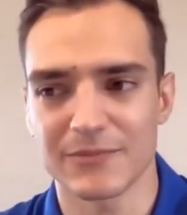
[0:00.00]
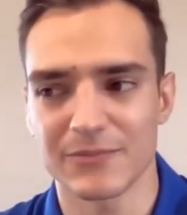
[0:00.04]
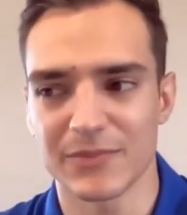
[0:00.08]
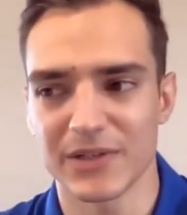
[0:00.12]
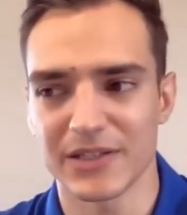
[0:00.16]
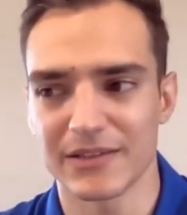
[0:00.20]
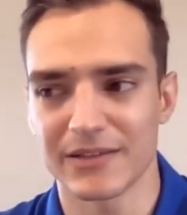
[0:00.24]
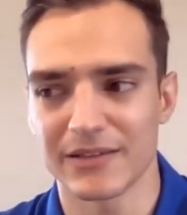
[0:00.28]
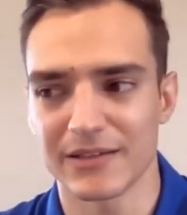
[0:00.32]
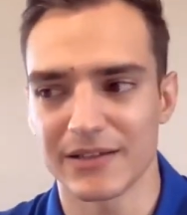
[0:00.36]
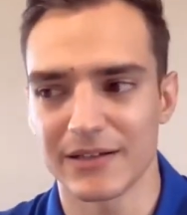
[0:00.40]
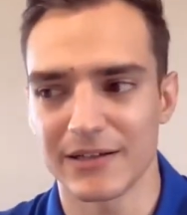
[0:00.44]

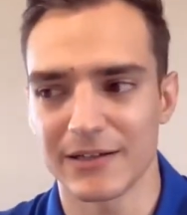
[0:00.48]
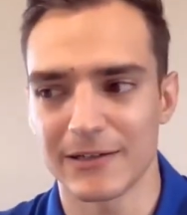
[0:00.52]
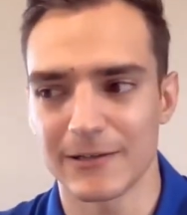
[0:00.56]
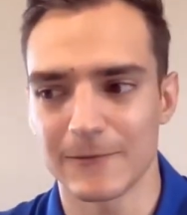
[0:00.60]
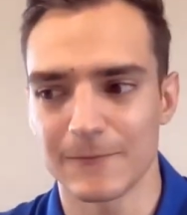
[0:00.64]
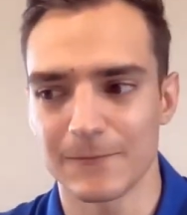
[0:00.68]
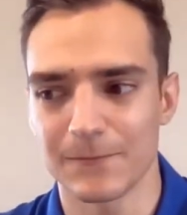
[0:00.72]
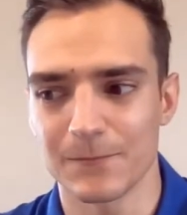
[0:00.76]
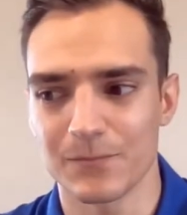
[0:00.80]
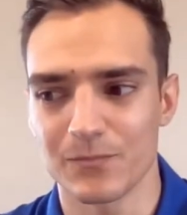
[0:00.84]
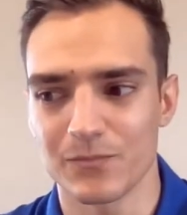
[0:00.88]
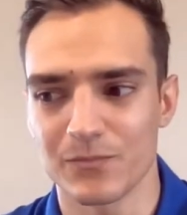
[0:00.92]
But
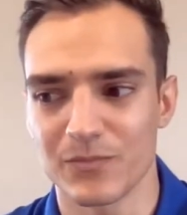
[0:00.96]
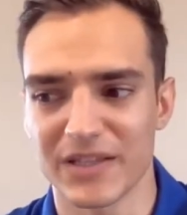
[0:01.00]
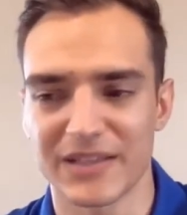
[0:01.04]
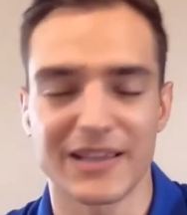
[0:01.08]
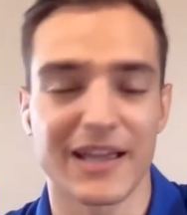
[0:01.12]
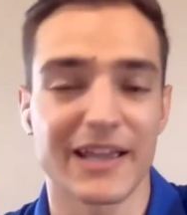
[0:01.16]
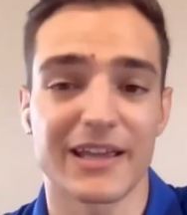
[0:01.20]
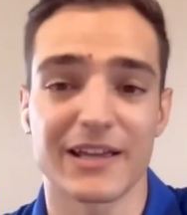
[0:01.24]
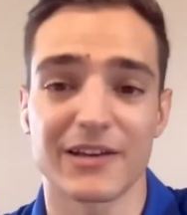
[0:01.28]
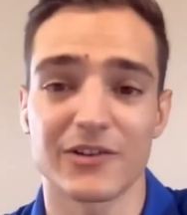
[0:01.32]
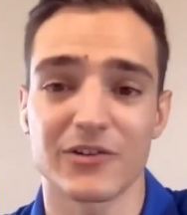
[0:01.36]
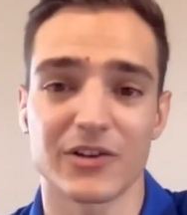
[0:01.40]

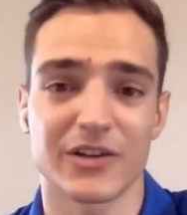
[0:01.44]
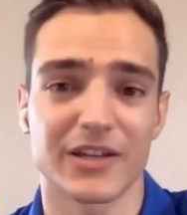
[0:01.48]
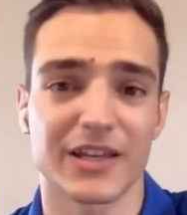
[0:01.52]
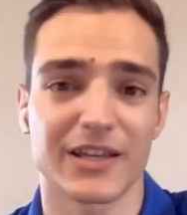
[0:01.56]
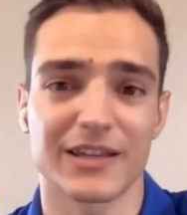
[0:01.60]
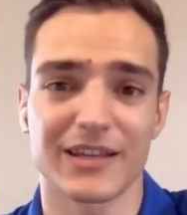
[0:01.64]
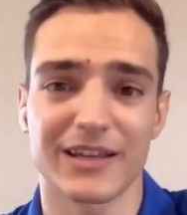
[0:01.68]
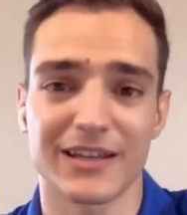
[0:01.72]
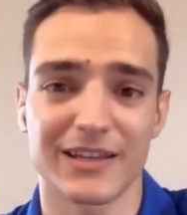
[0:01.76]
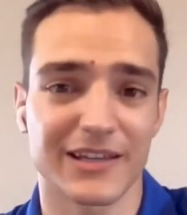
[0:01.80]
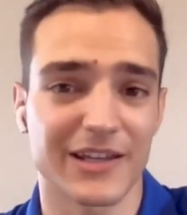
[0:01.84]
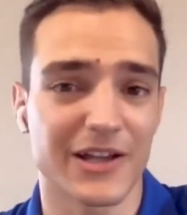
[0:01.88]
I cannot
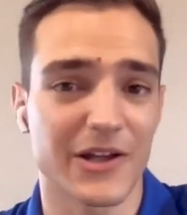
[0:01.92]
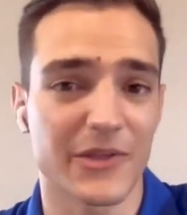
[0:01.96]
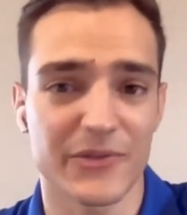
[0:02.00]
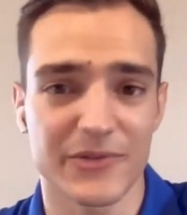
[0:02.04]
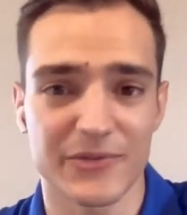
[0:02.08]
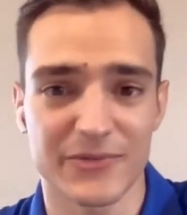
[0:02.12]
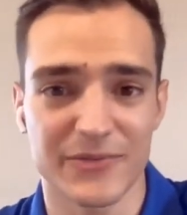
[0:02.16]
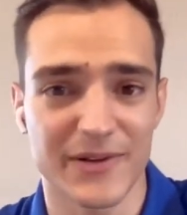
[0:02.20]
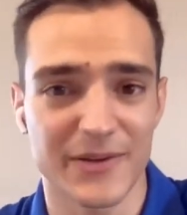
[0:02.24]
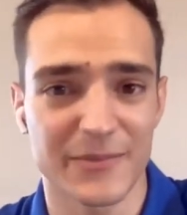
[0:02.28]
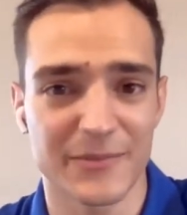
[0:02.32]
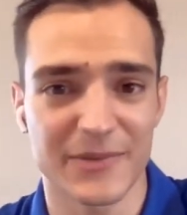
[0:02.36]
get any
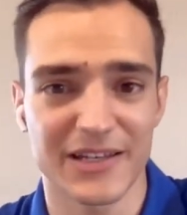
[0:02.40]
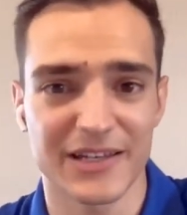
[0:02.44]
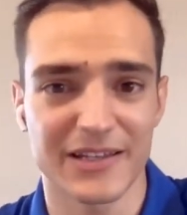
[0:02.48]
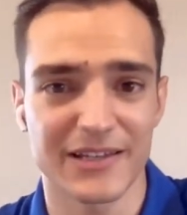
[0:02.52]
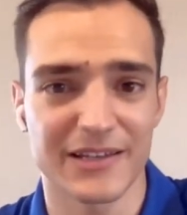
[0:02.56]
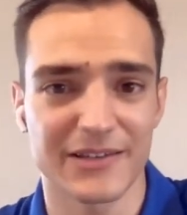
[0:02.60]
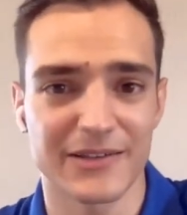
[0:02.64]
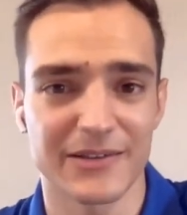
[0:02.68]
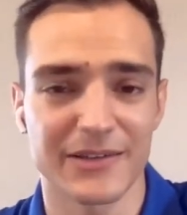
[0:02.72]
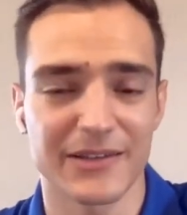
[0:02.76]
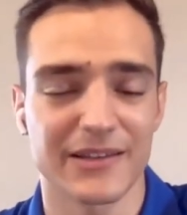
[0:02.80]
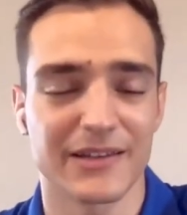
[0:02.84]
other
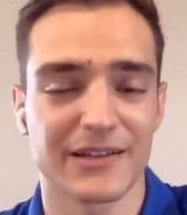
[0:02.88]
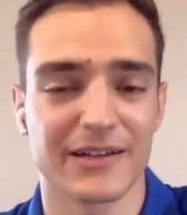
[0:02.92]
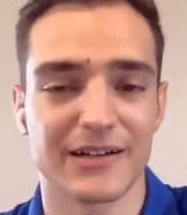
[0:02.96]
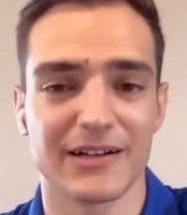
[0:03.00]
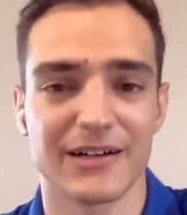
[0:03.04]
family.